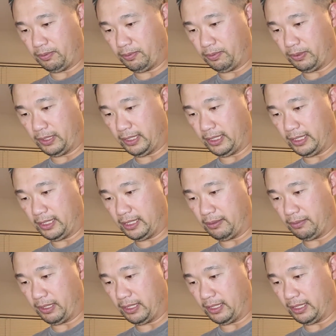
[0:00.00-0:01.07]
please
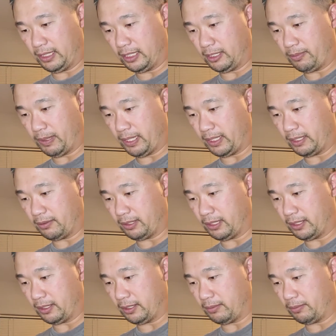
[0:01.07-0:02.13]
immediately inspect the
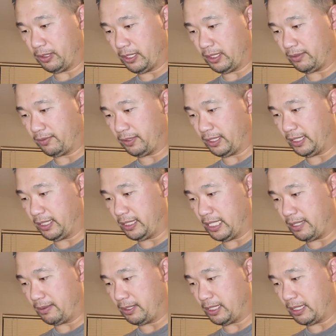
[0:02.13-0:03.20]
return product for any
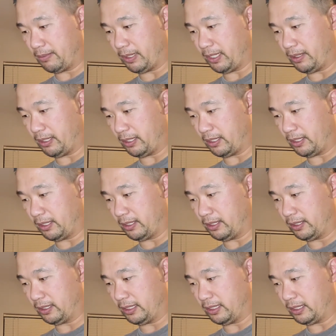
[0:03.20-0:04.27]
damage that may occur
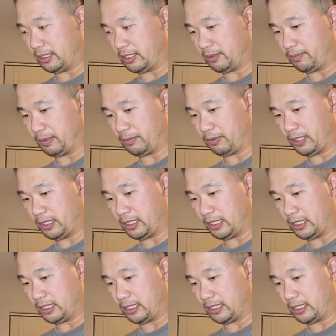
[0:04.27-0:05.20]
in the shipping process.